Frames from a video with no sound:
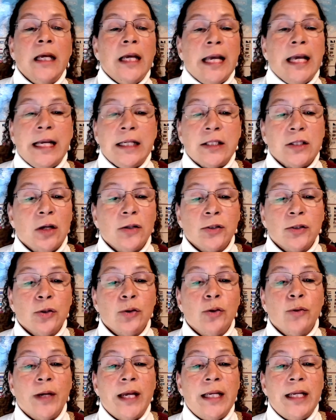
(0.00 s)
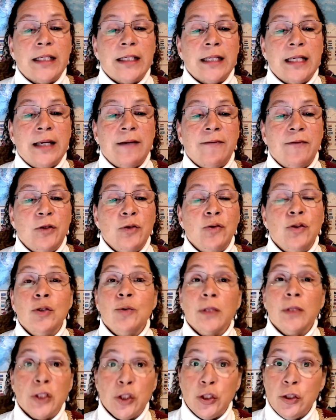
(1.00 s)
It's also great if you do a
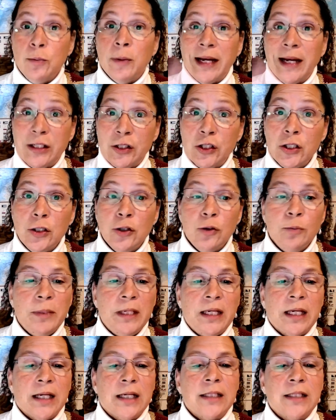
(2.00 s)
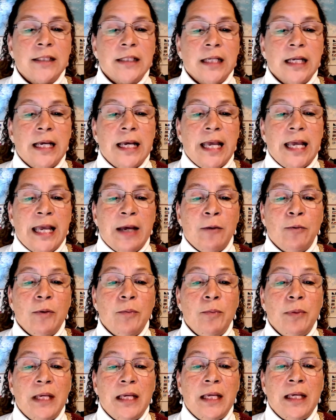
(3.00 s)
2x2, because it would
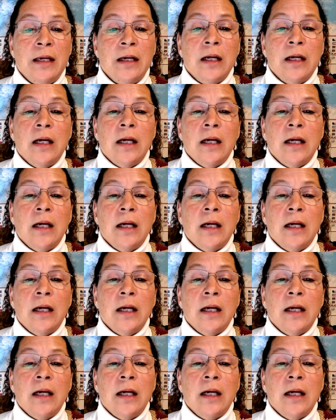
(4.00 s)
be,